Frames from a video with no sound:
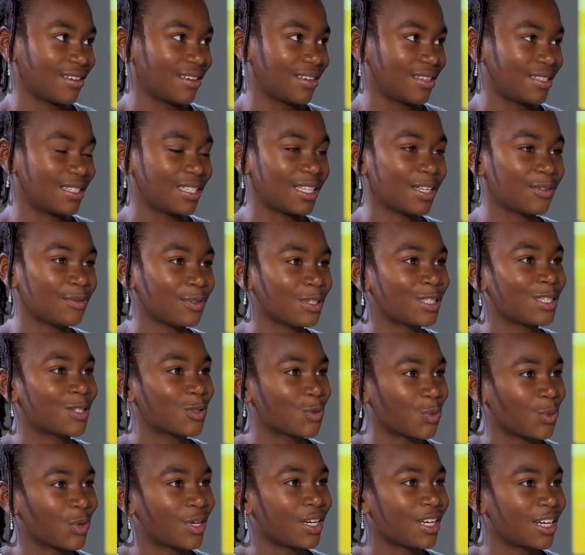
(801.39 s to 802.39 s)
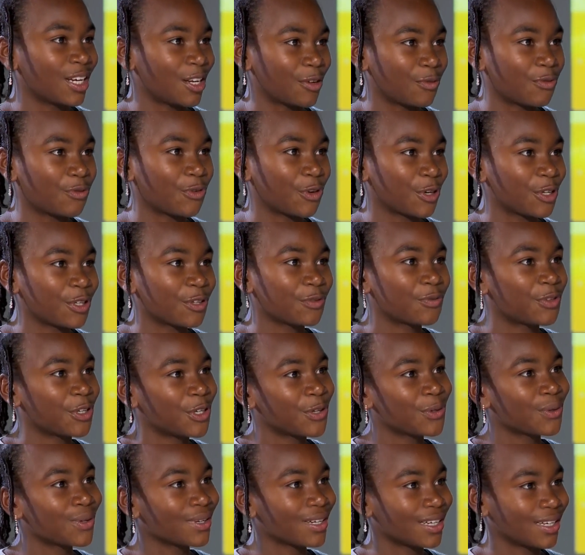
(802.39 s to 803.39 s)
a TV screen in front of
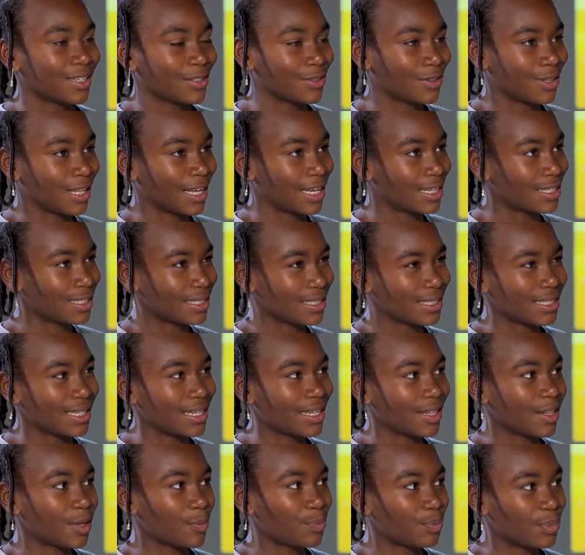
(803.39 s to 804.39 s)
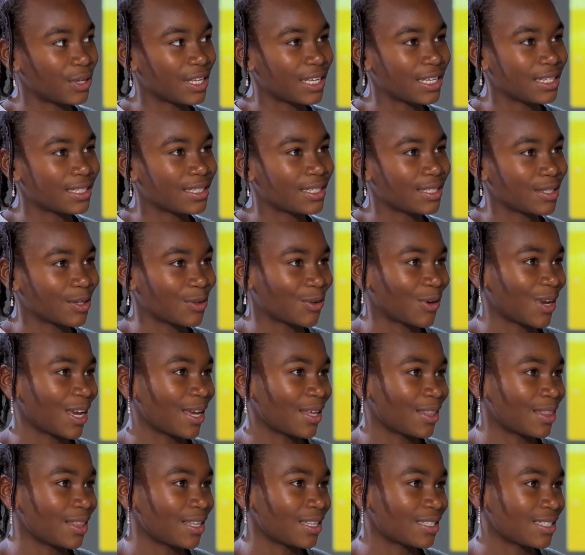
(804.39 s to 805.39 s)
you and you like see the piece,
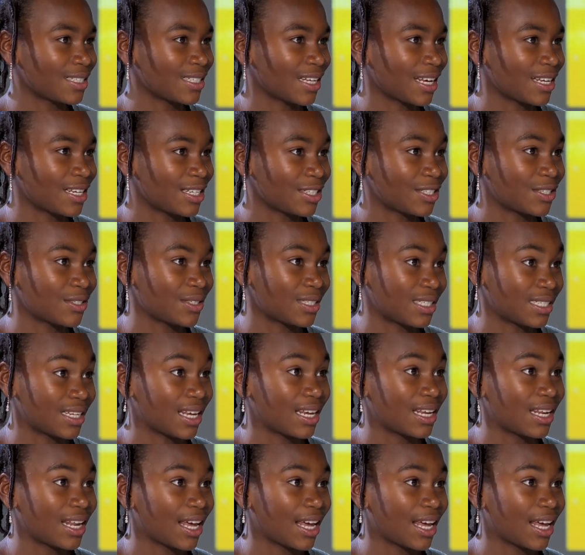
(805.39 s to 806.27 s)
okay, this I need to say